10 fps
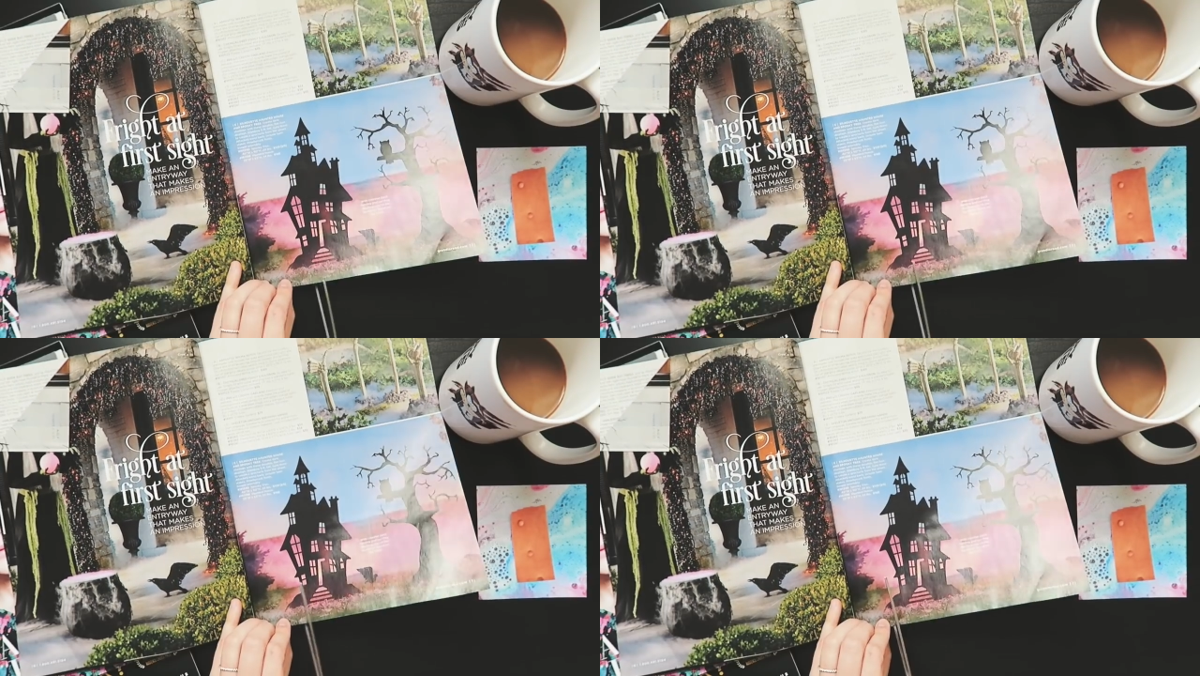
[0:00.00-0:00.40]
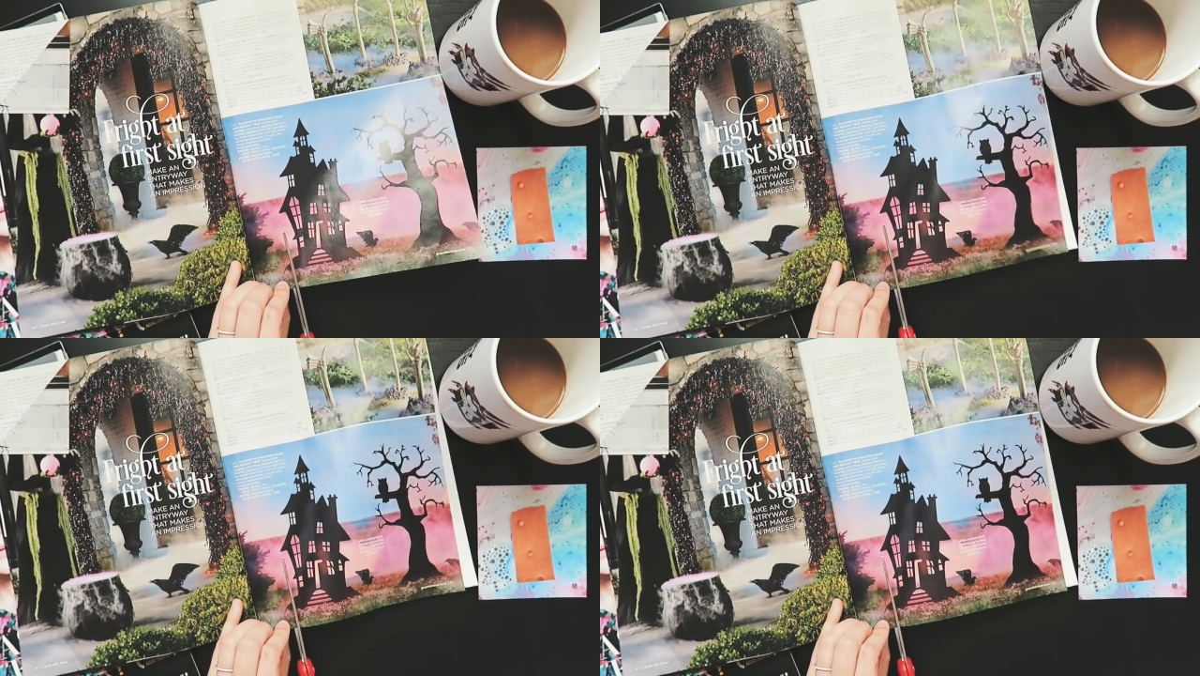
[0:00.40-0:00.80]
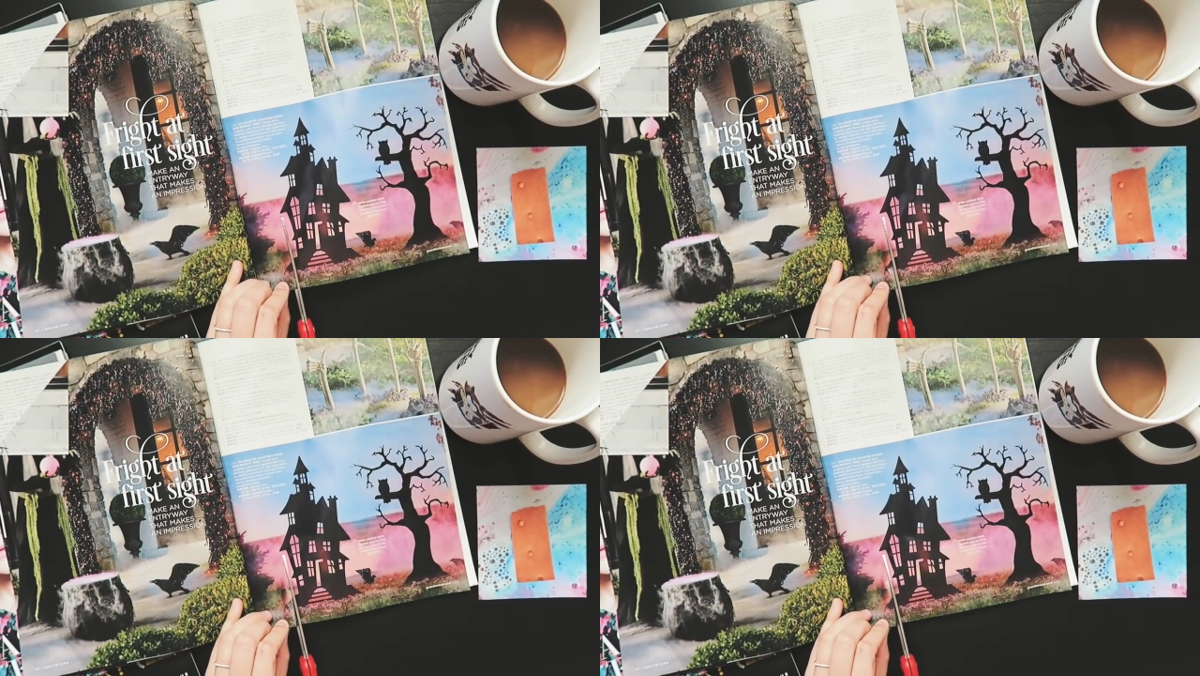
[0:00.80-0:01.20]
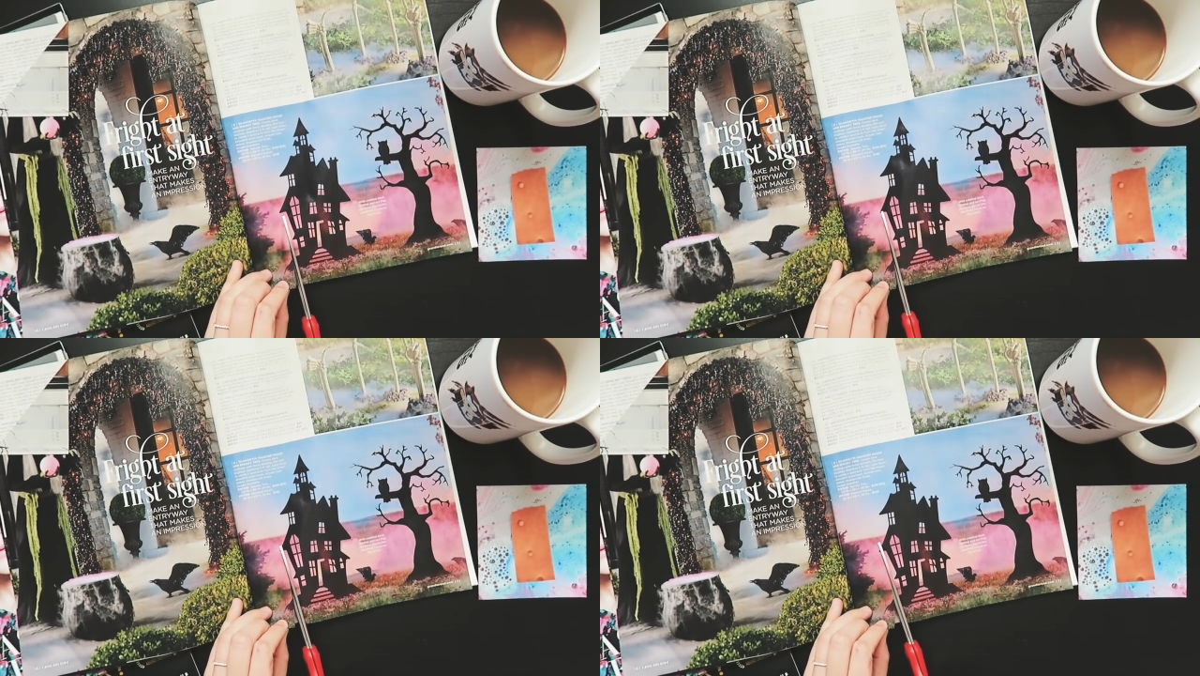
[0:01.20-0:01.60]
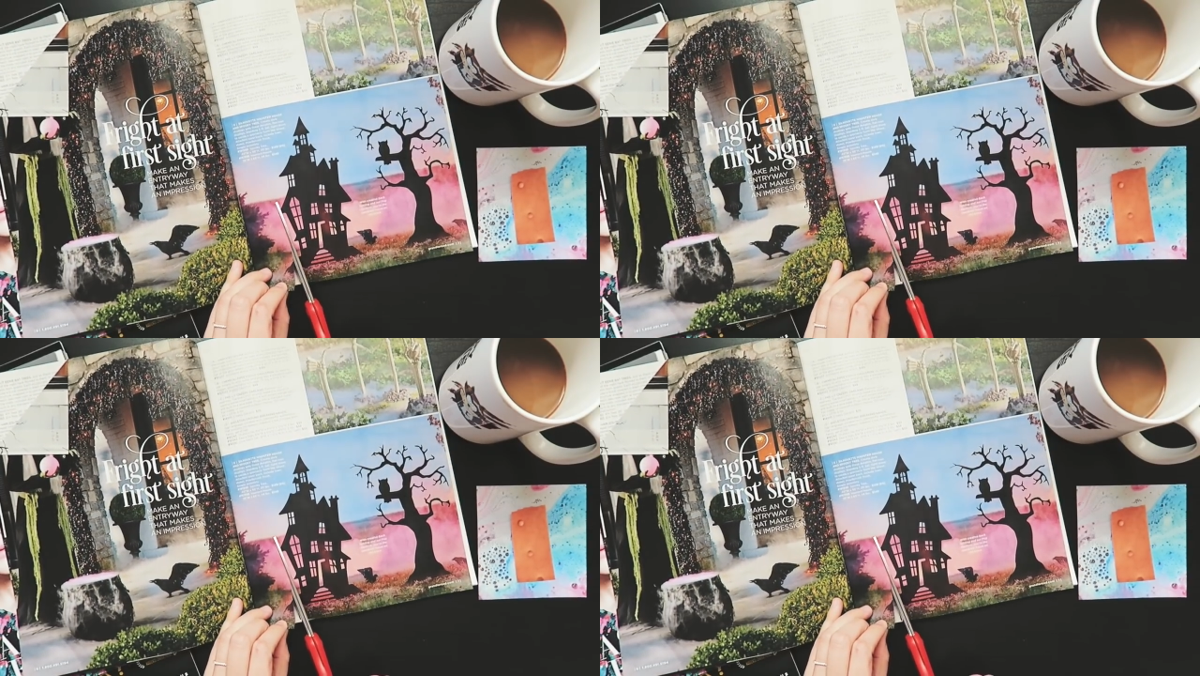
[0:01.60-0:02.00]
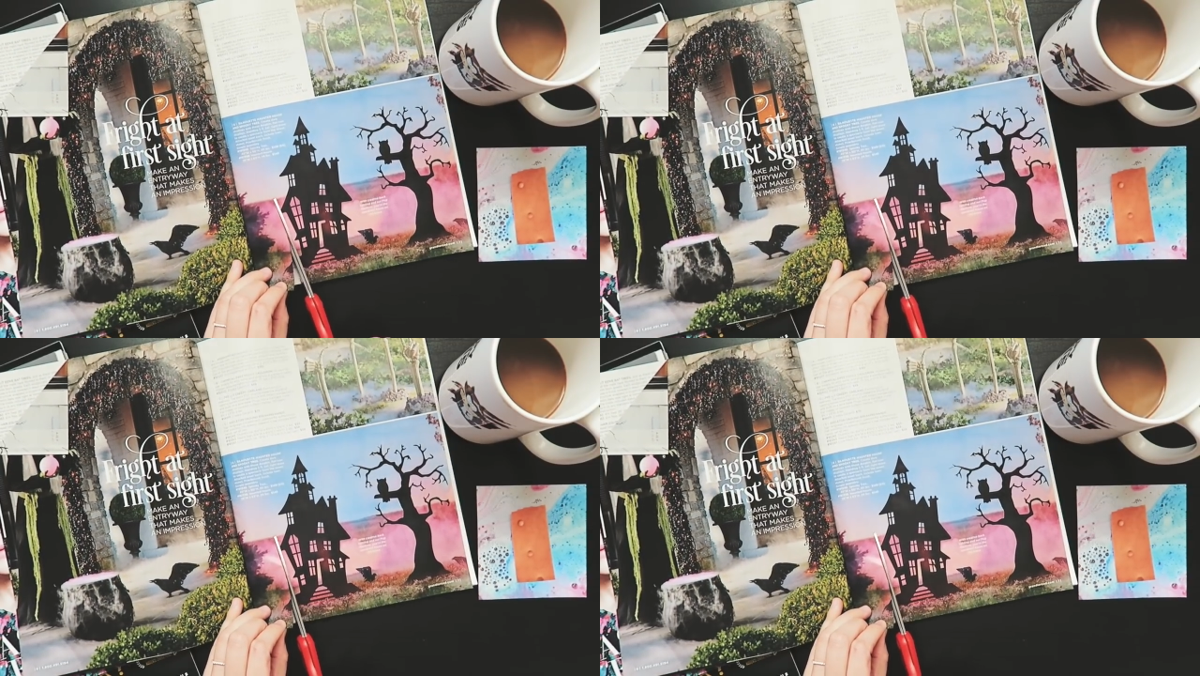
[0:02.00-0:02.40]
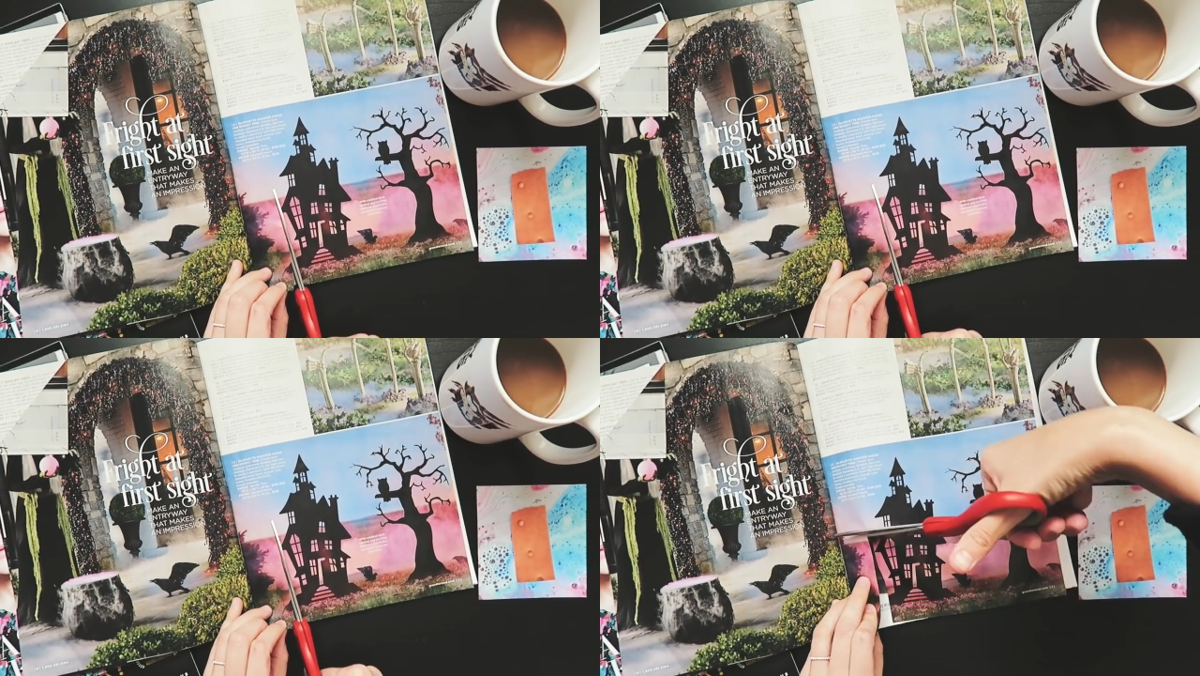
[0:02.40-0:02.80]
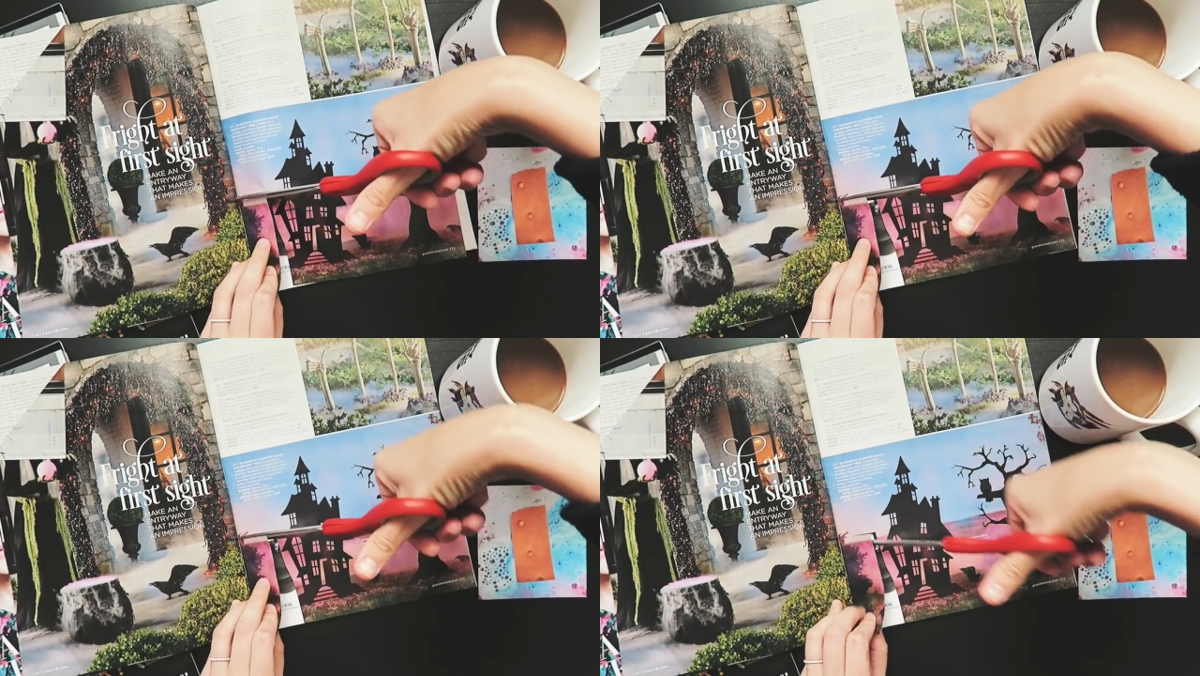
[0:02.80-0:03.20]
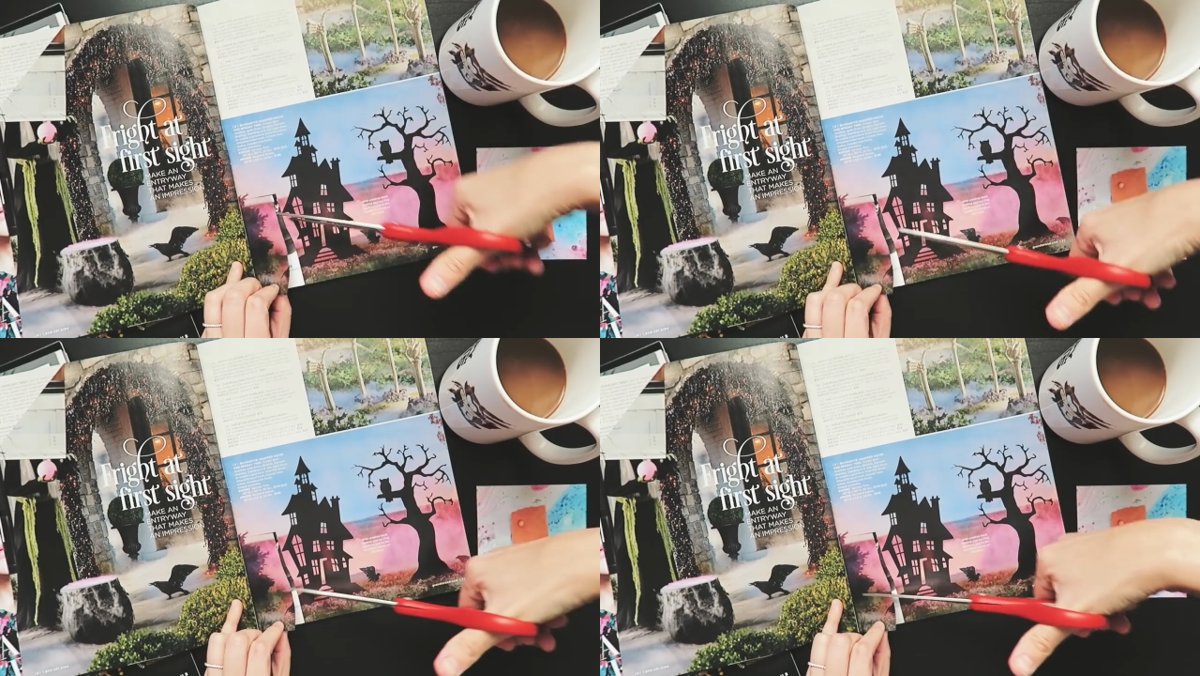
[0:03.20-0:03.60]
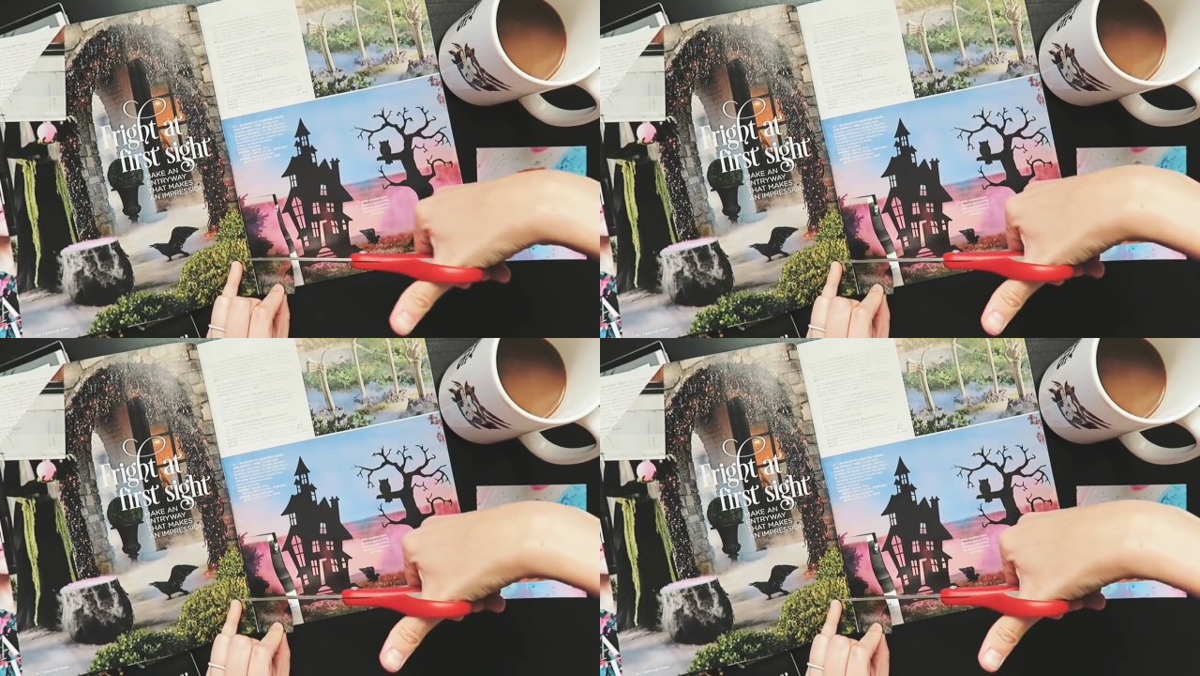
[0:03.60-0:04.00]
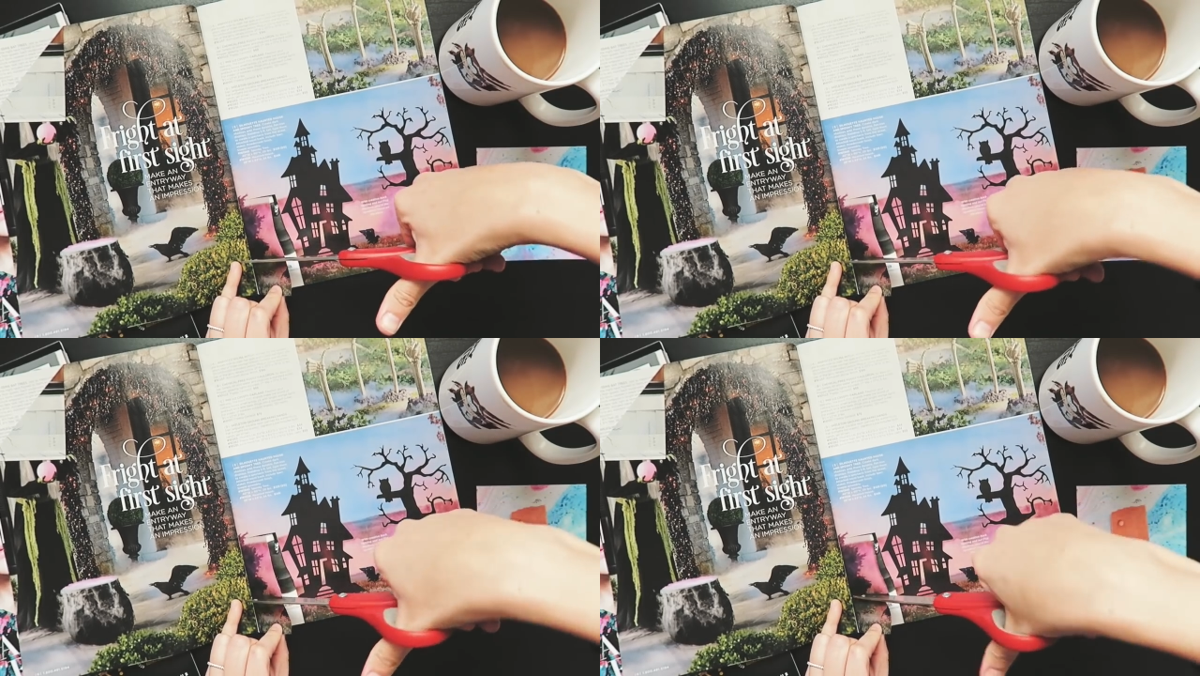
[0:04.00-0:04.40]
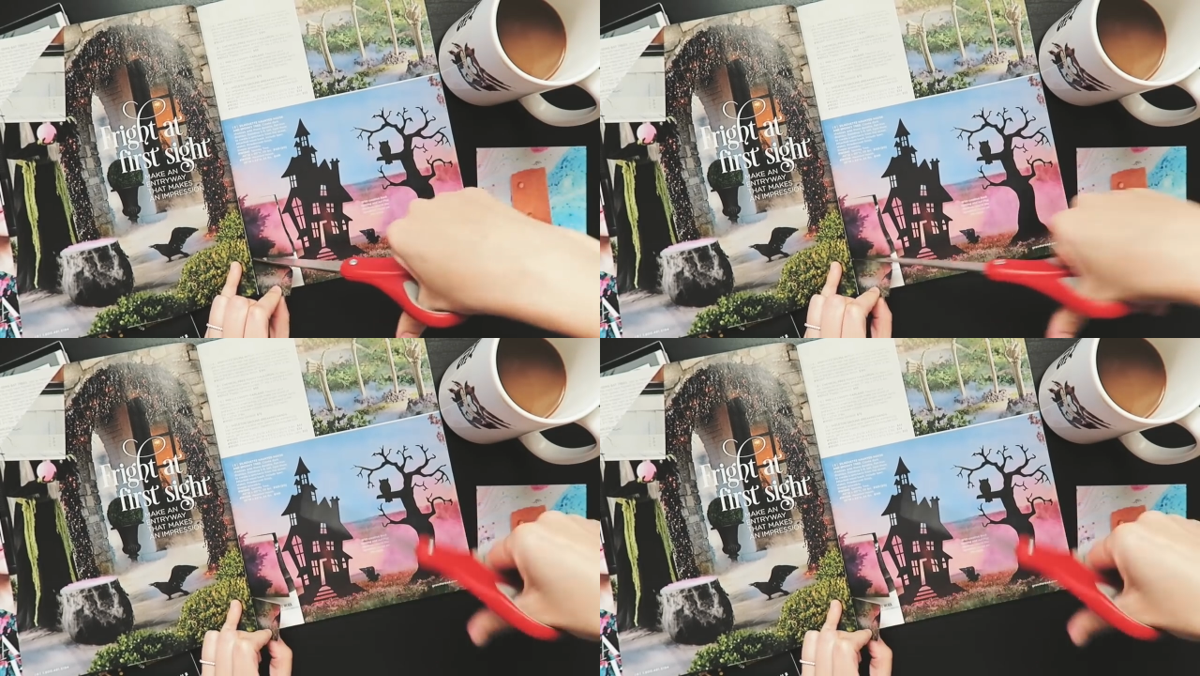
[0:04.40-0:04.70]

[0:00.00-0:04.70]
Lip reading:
[unreadable: no face in view]